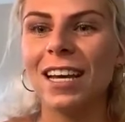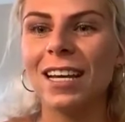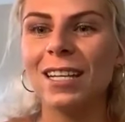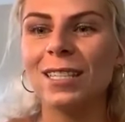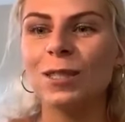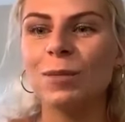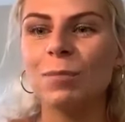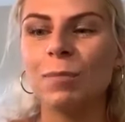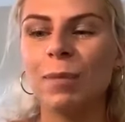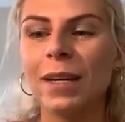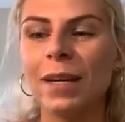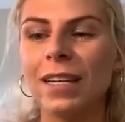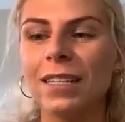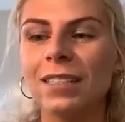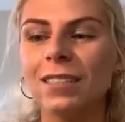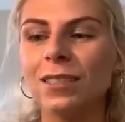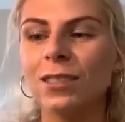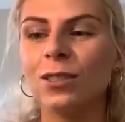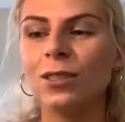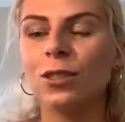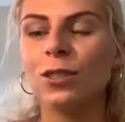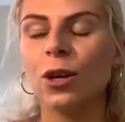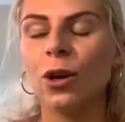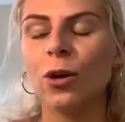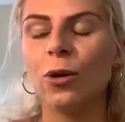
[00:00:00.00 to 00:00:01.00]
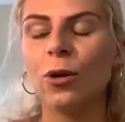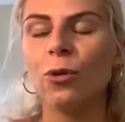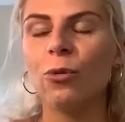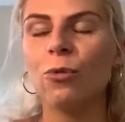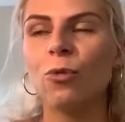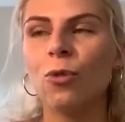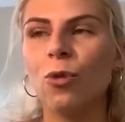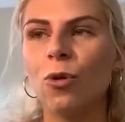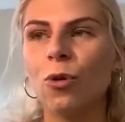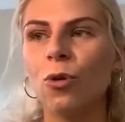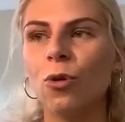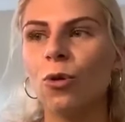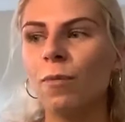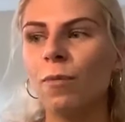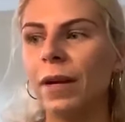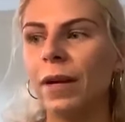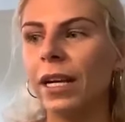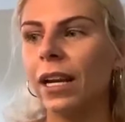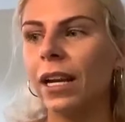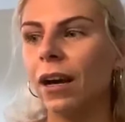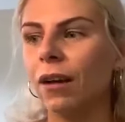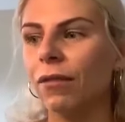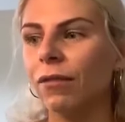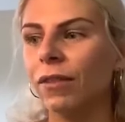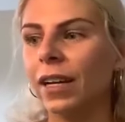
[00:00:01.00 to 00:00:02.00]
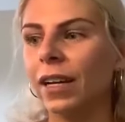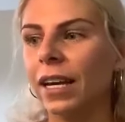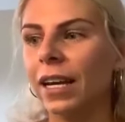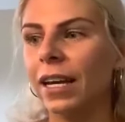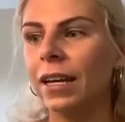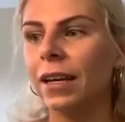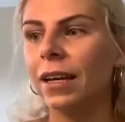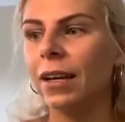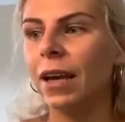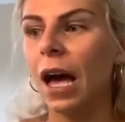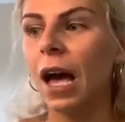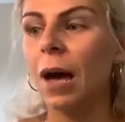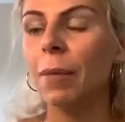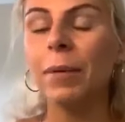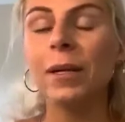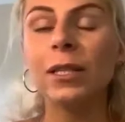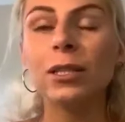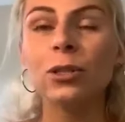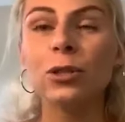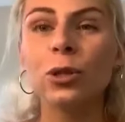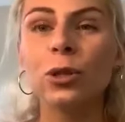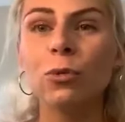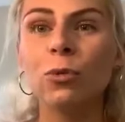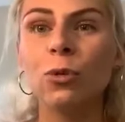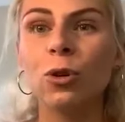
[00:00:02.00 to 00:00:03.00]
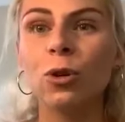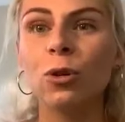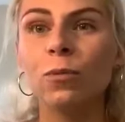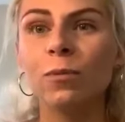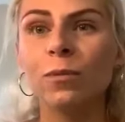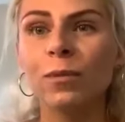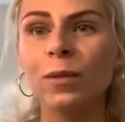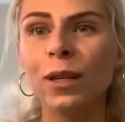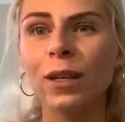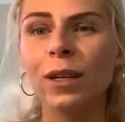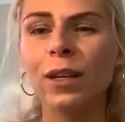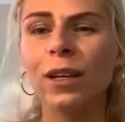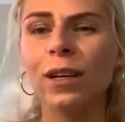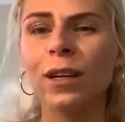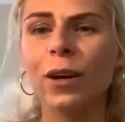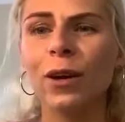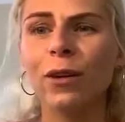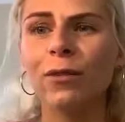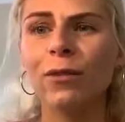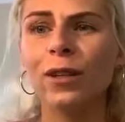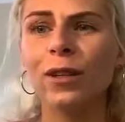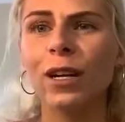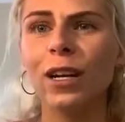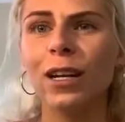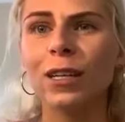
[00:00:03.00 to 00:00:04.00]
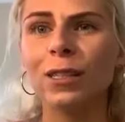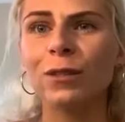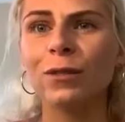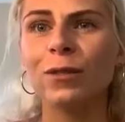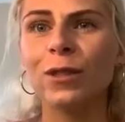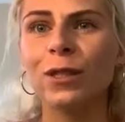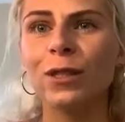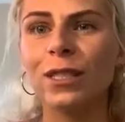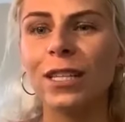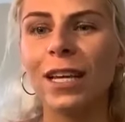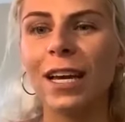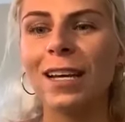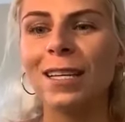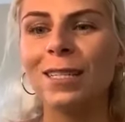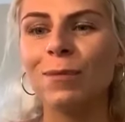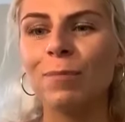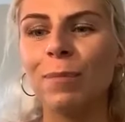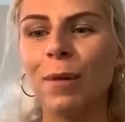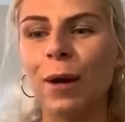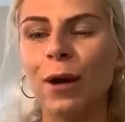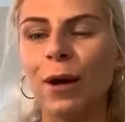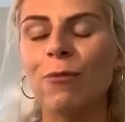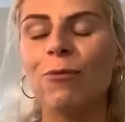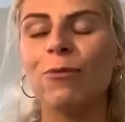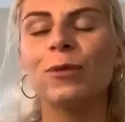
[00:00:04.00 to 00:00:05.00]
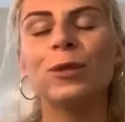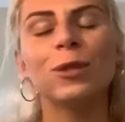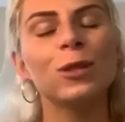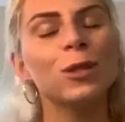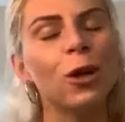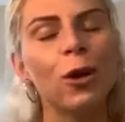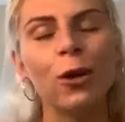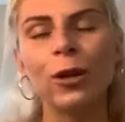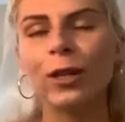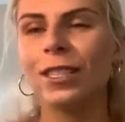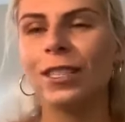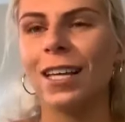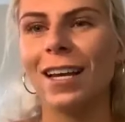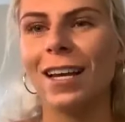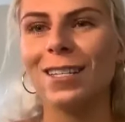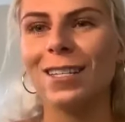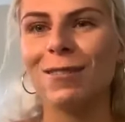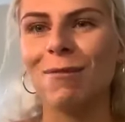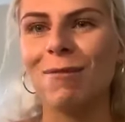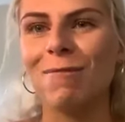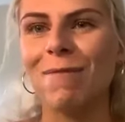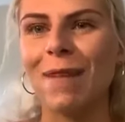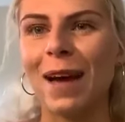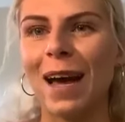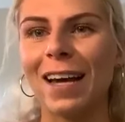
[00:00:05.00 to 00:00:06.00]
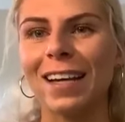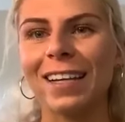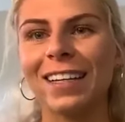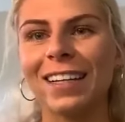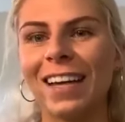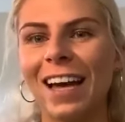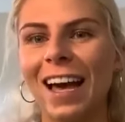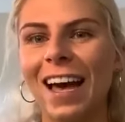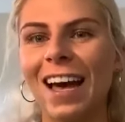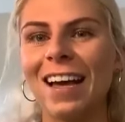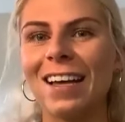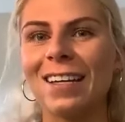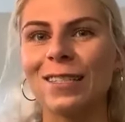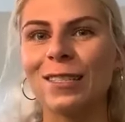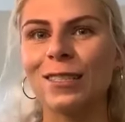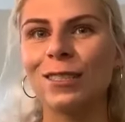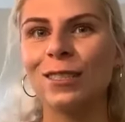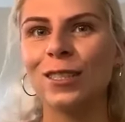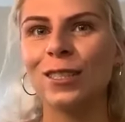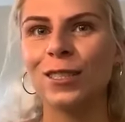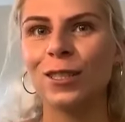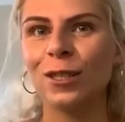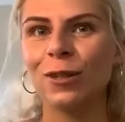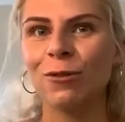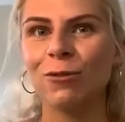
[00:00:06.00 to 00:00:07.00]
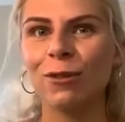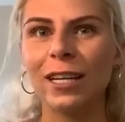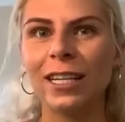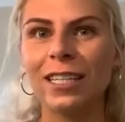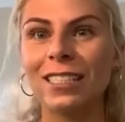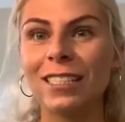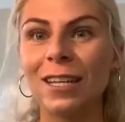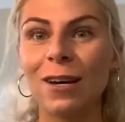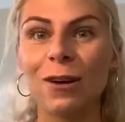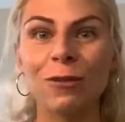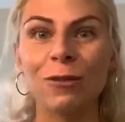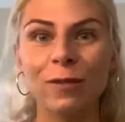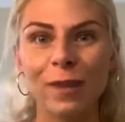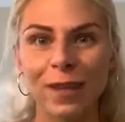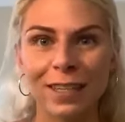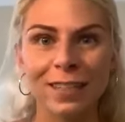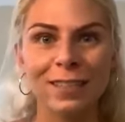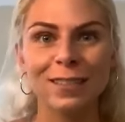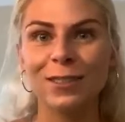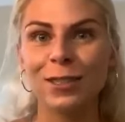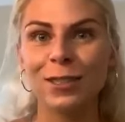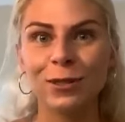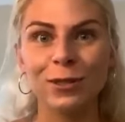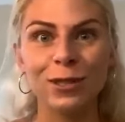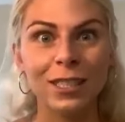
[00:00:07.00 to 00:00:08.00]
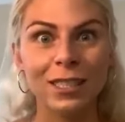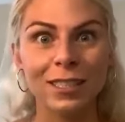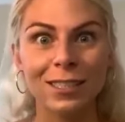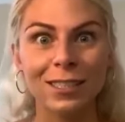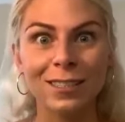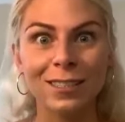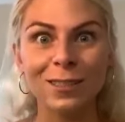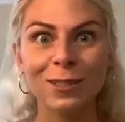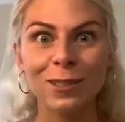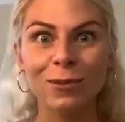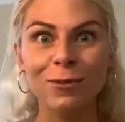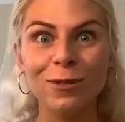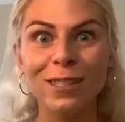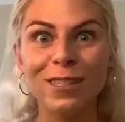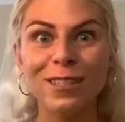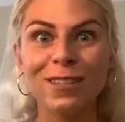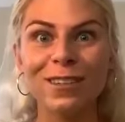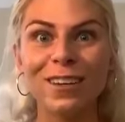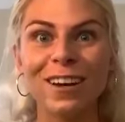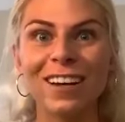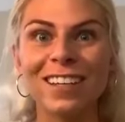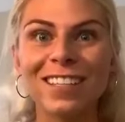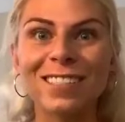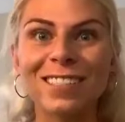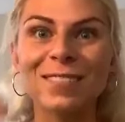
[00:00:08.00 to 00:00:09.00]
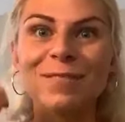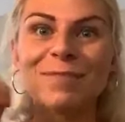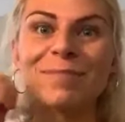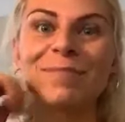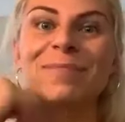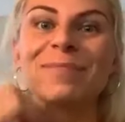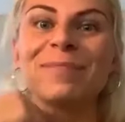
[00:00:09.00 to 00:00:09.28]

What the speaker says: It's been so warm and lovely, a bit too warm over the last few days, but so excited to be back and to really delve into season 2 with you guys.